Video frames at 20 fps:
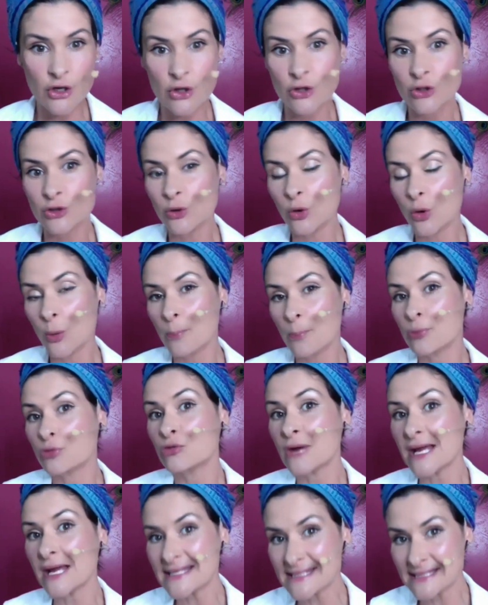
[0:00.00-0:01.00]
your
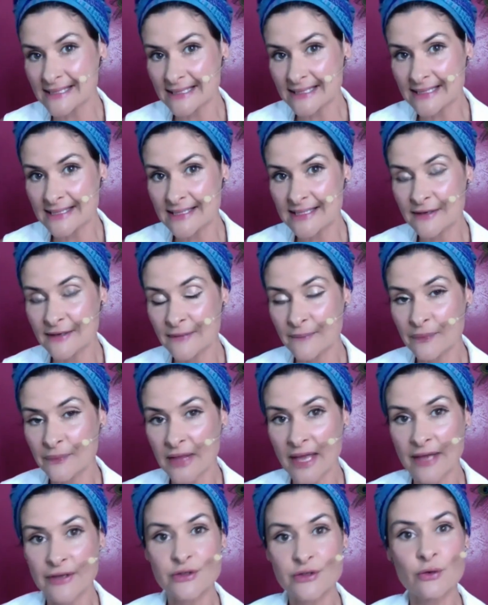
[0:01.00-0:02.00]
presence
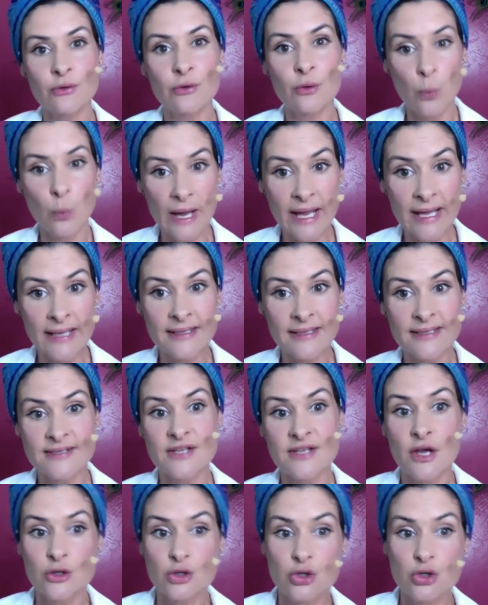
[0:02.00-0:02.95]
and your awareness